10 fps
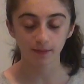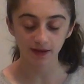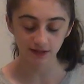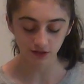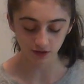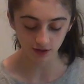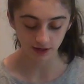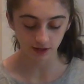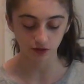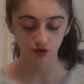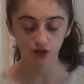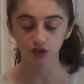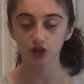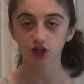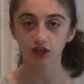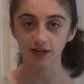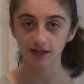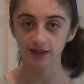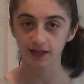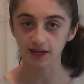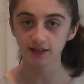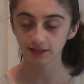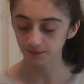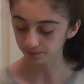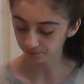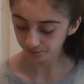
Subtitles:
mixer and it should look like this.